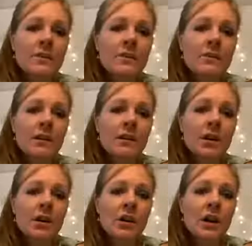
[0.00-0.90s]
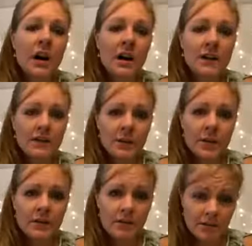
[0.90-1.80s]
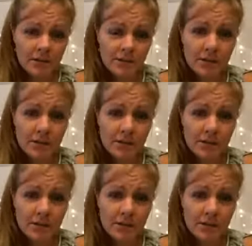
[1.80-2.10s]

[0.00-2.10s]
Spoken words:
You're caught in one, so you're